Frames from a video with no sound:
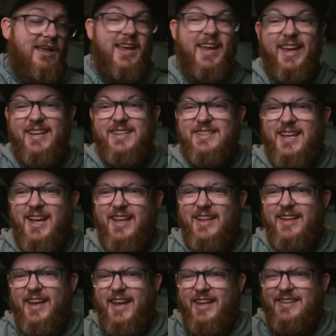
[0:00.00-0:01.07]
is that
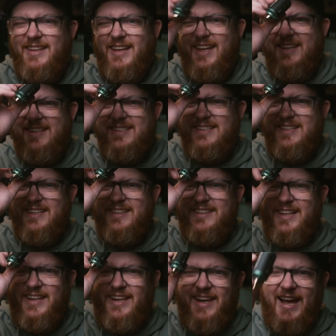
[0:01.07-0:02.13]
it is
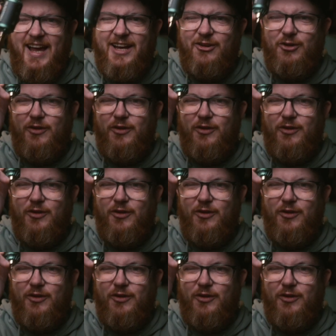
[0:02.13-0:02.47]
the lack